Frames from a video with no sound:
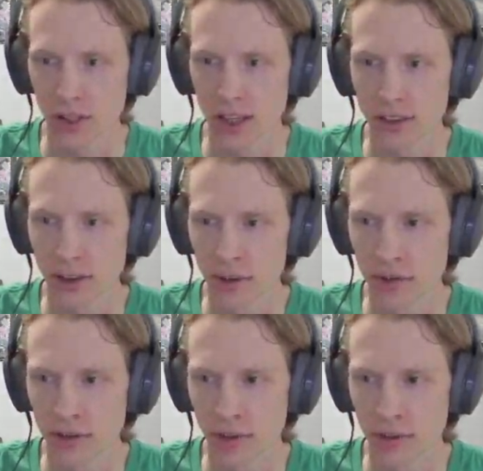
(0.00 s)
And then
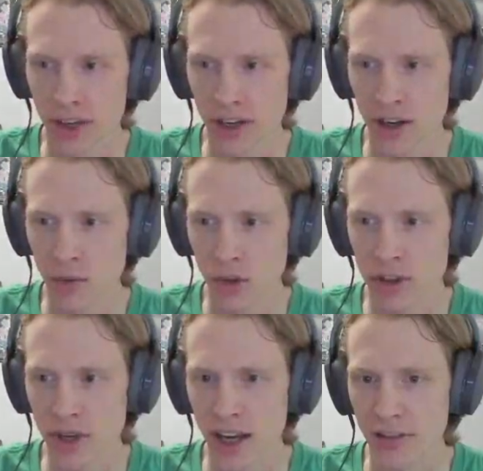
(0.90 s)
from there, once
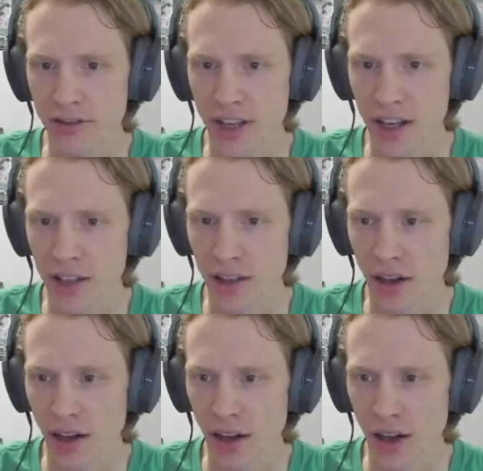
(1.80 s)
we have 10,
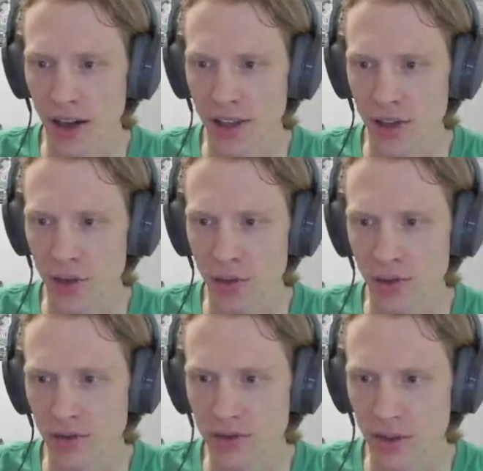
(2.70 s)
I
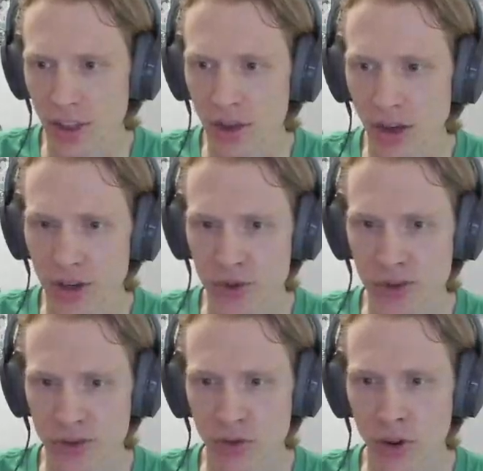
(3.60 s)
do
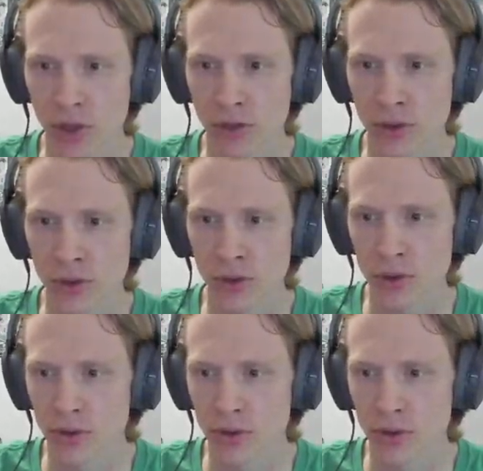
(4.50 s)
just run through.